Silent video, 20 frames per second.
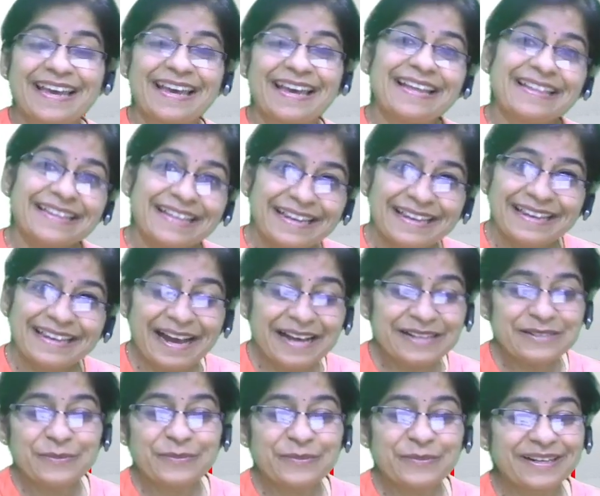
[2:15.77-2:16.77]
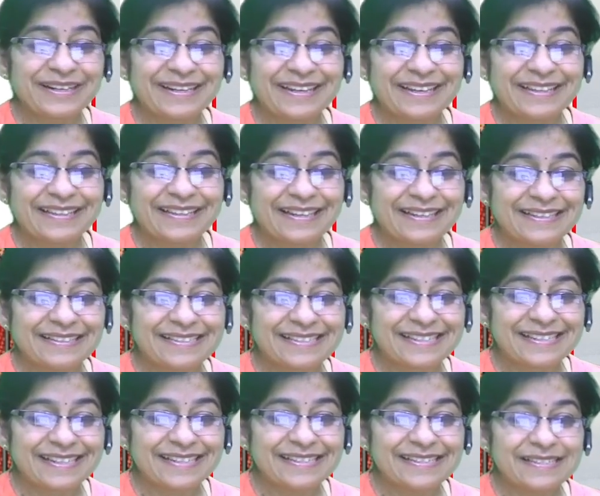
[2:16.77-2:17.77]
The last word in the list
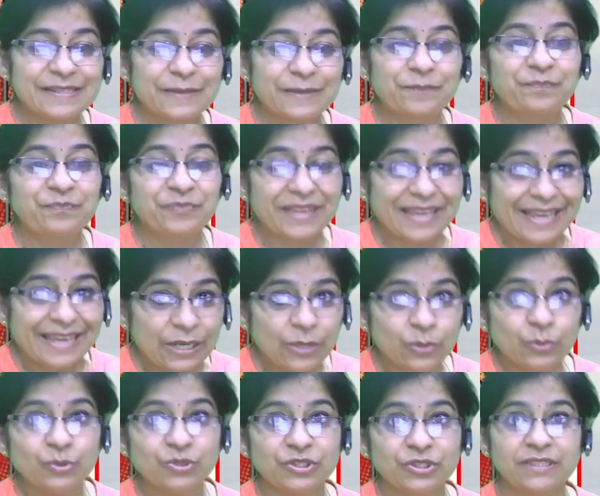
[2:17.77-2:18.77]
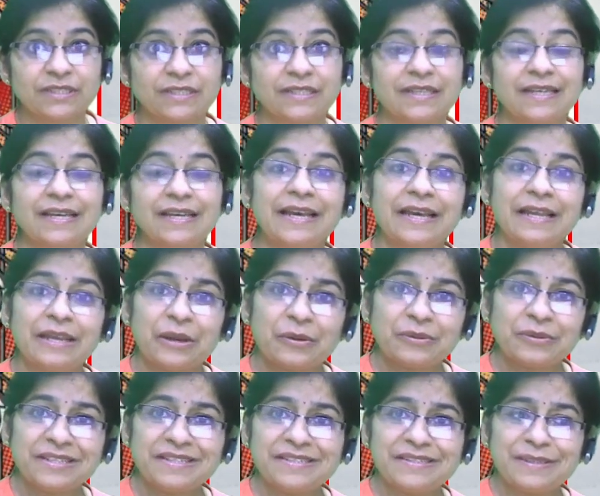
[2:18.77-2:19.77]
is illusion. Now,
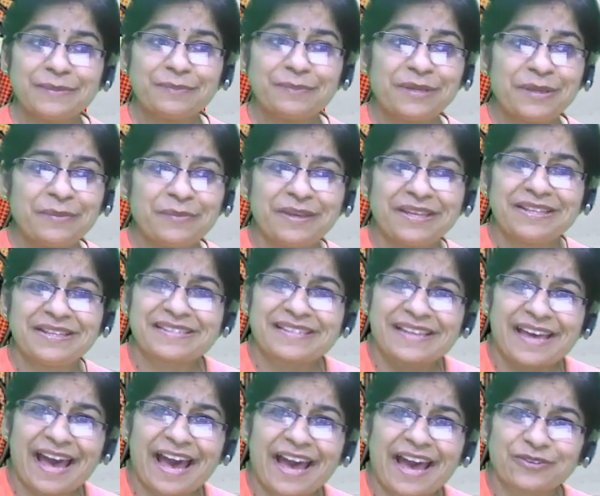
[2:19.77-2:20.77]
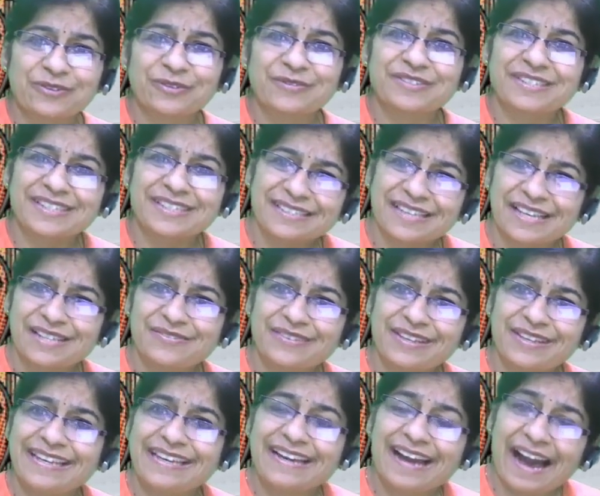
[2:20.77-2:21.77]
this simply means the act of
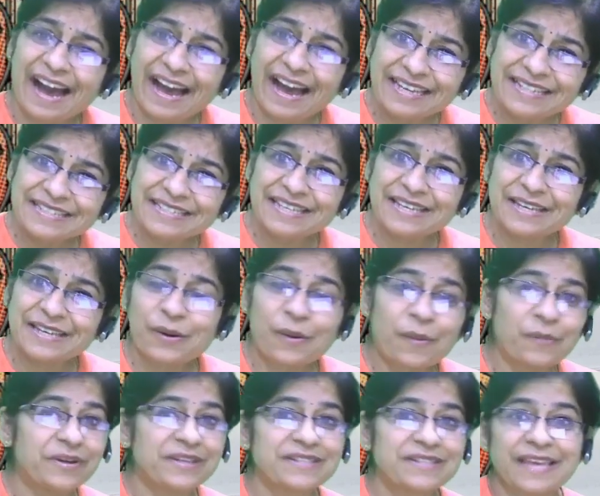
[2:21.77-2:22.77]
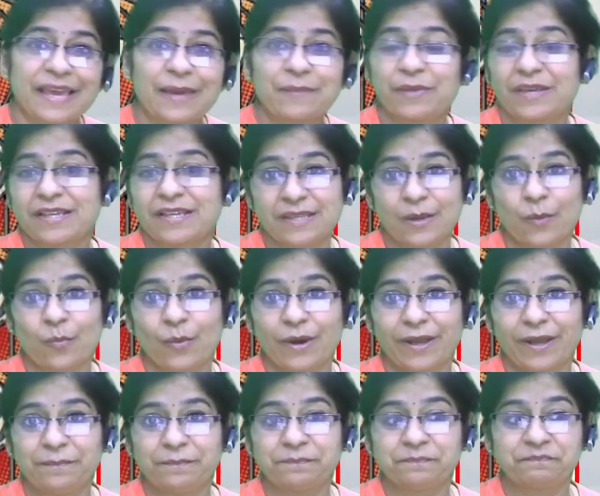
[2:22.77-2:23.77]
successfully hiding or escaping
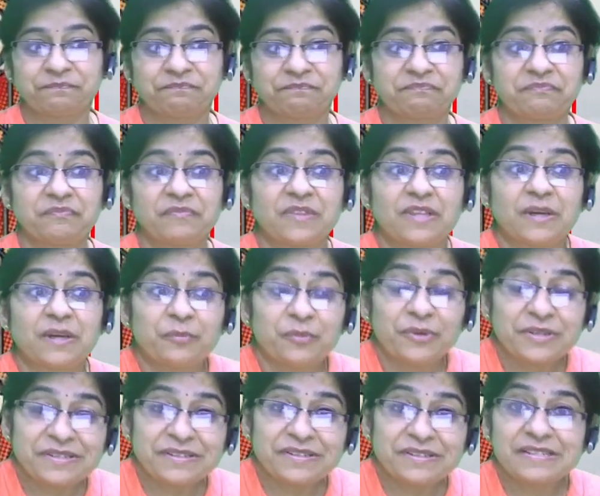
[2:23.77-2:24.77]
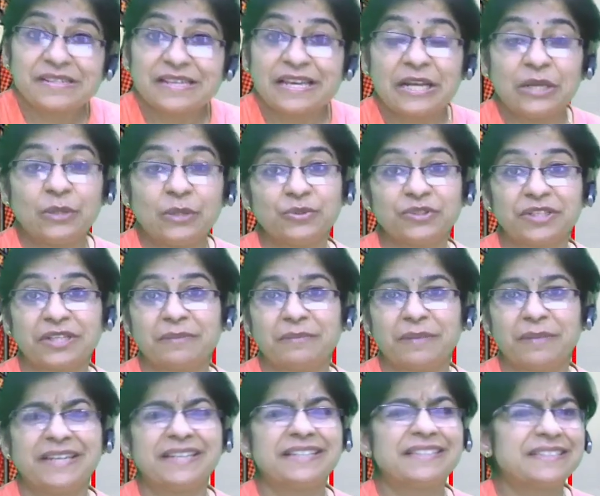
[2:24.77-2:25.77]
someone. The prisoner's illusion
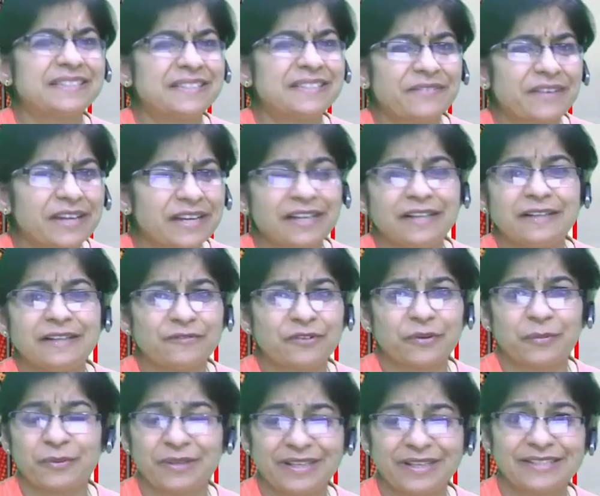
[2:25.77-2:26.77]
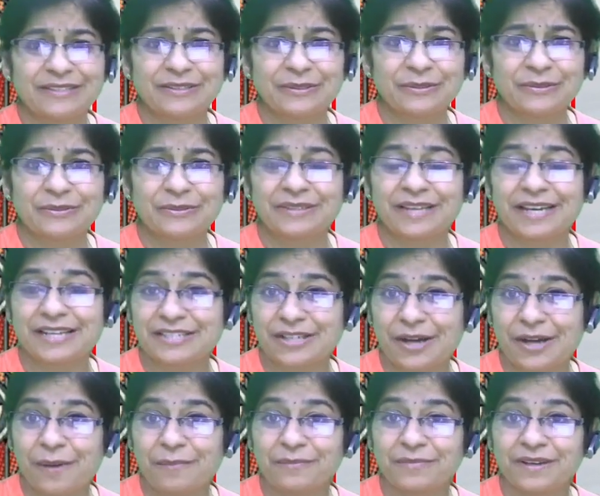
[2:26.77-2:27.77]
made it difficult for police to do their
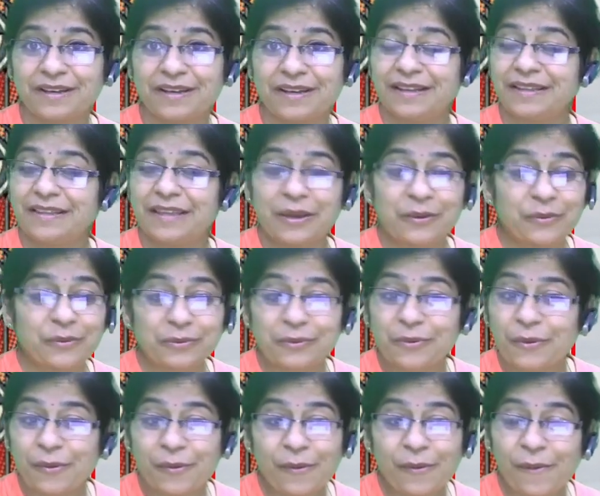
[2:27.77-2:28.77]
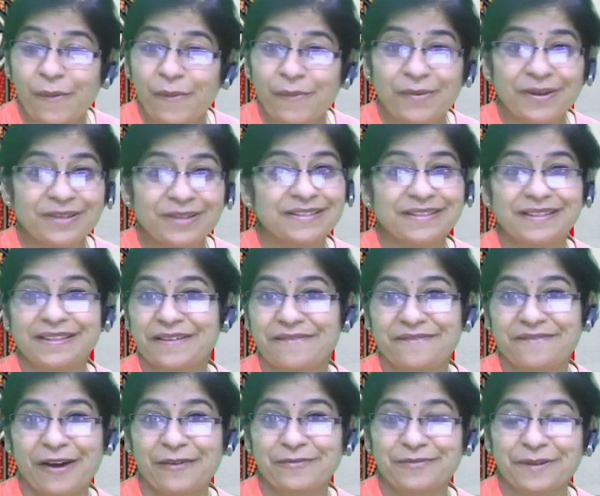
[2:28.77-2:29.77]
job. They couldn't go home until they
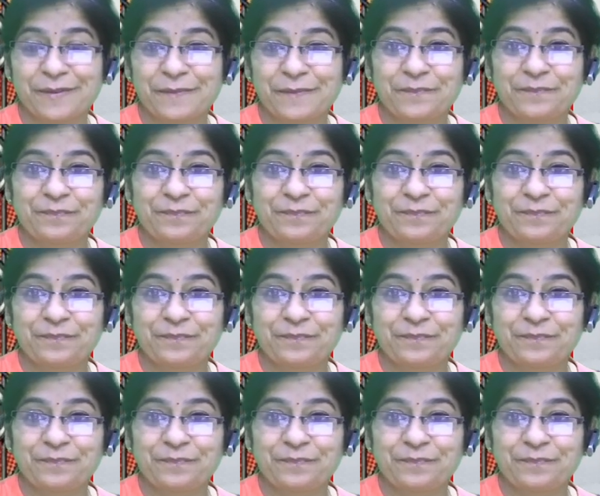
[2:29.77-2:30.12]
found him.